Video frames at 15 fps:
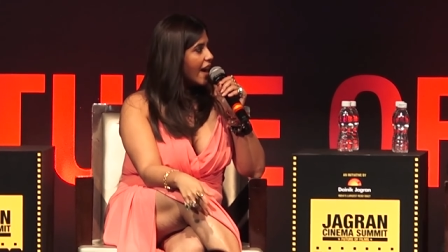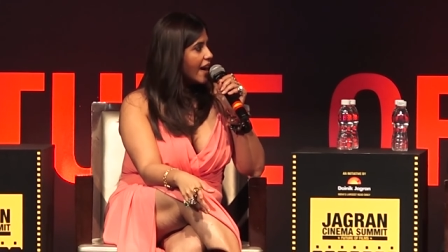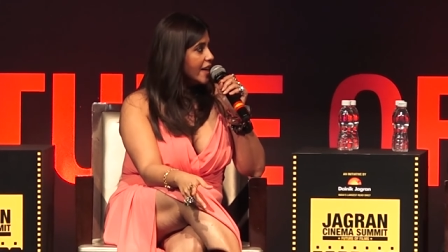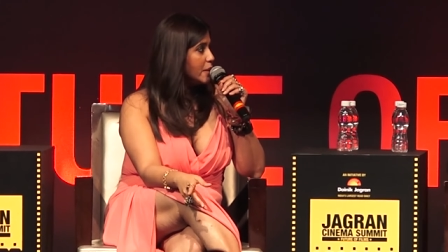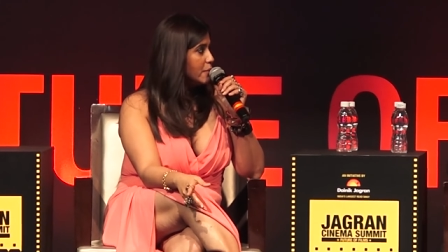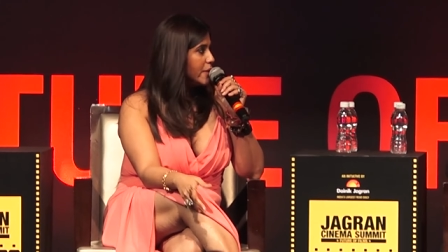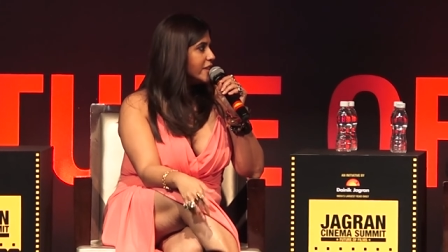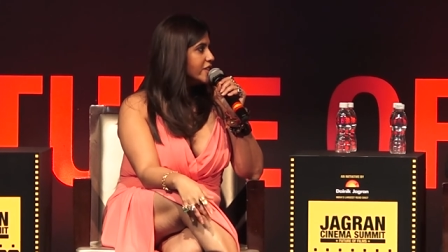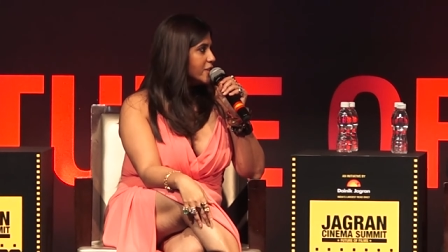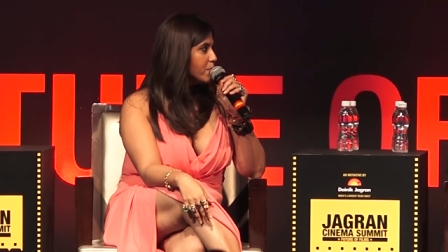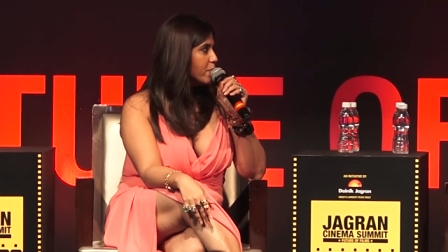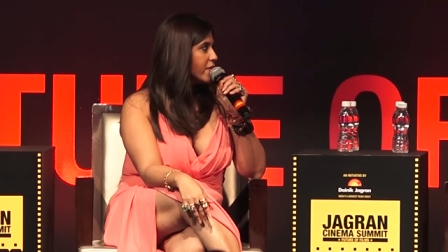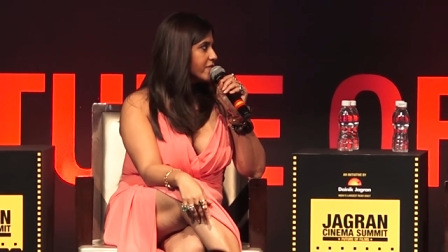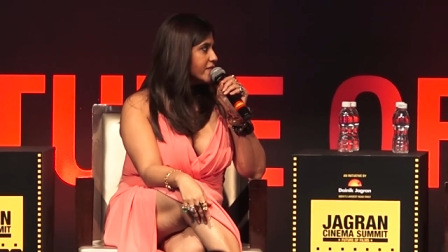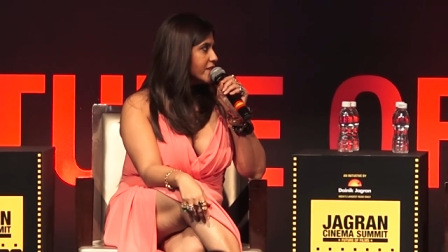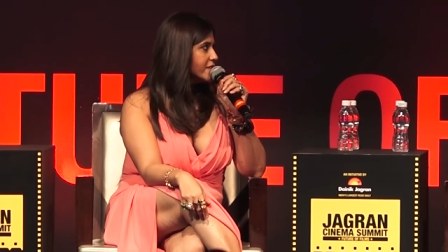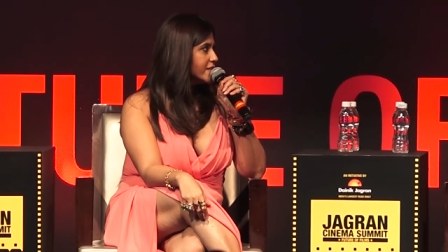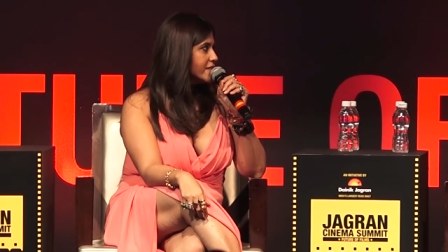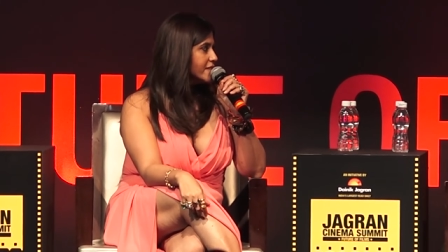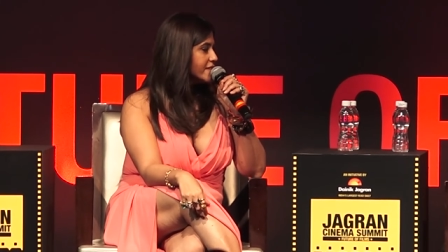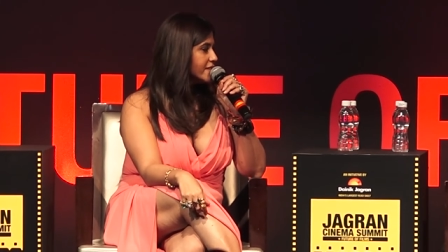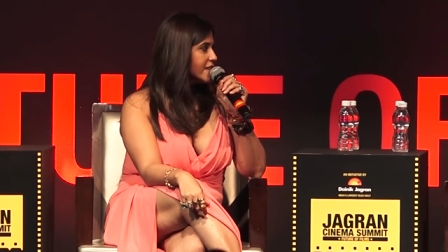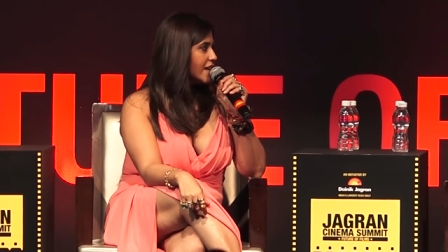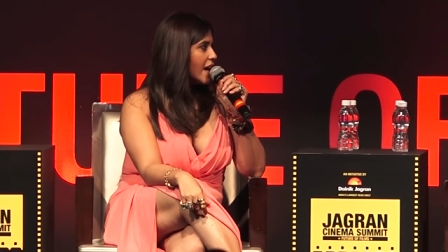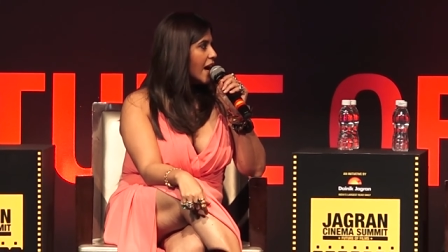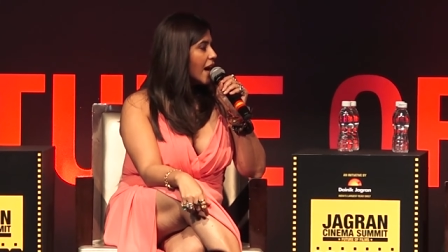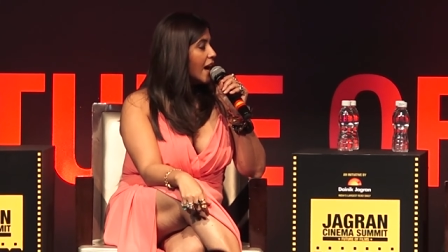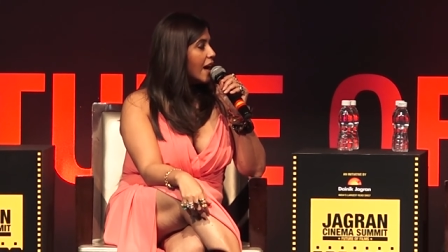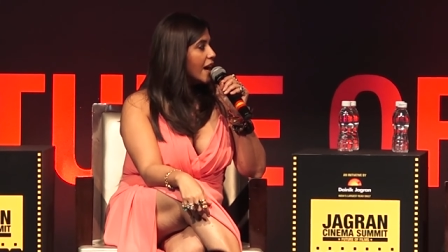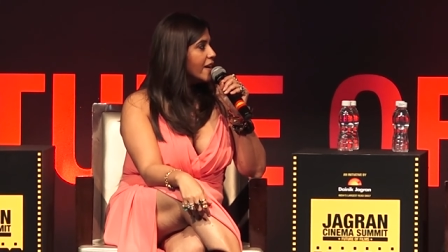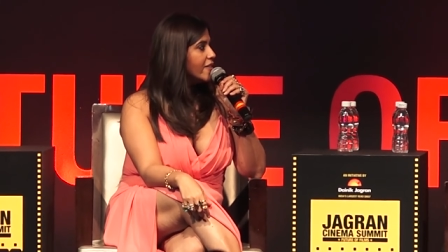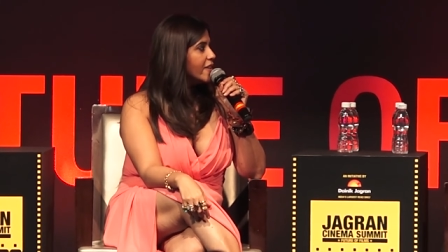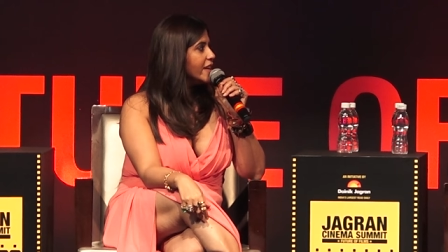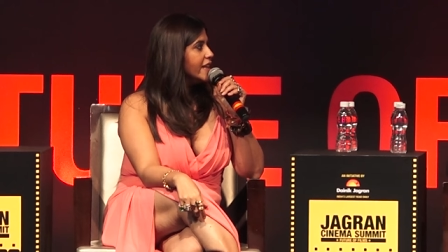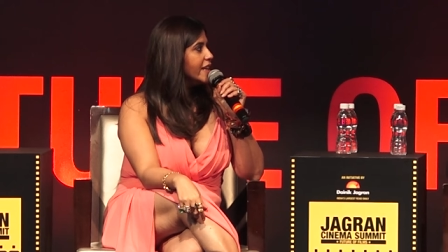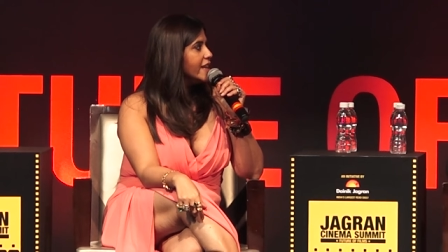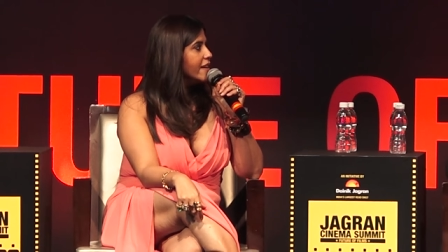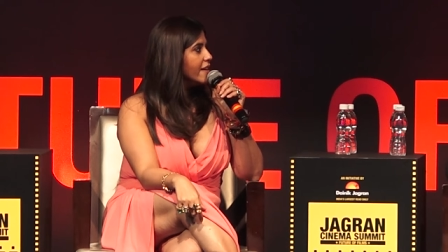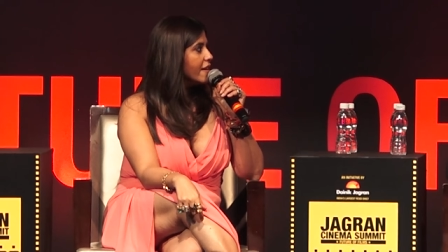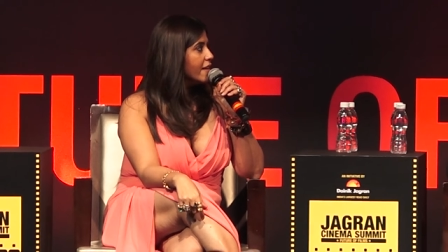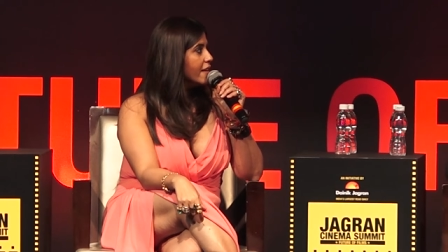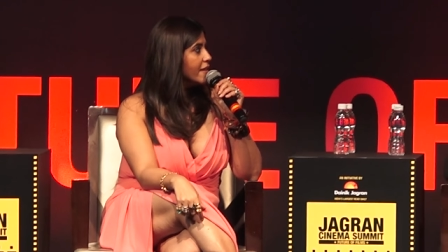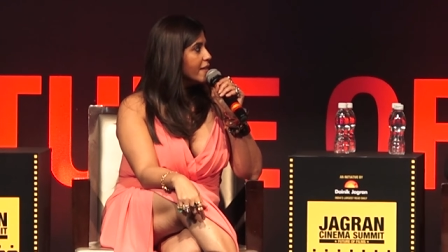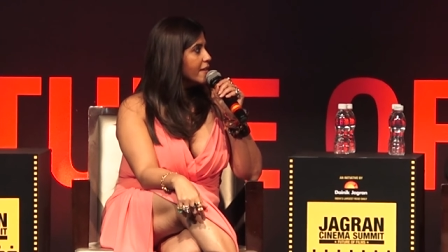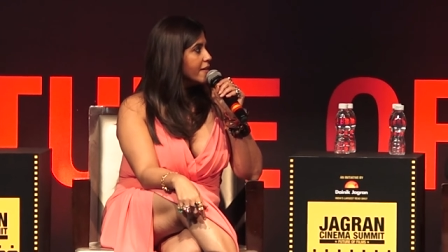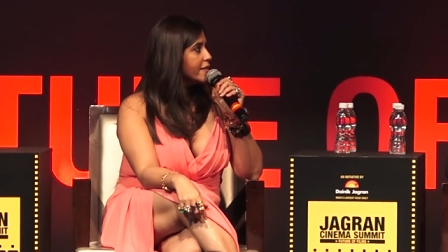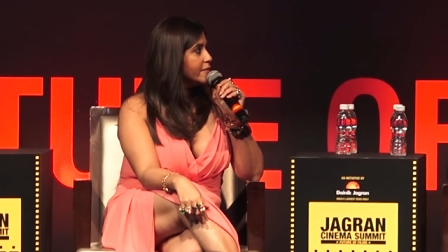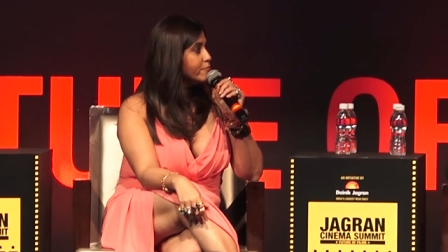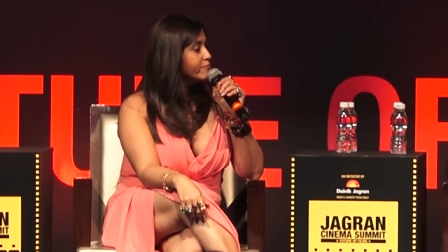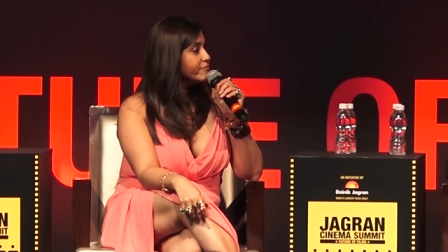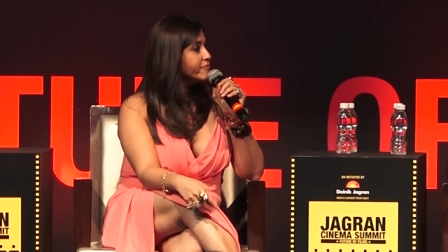And he made Ship of Theseus. Right. I really, uh,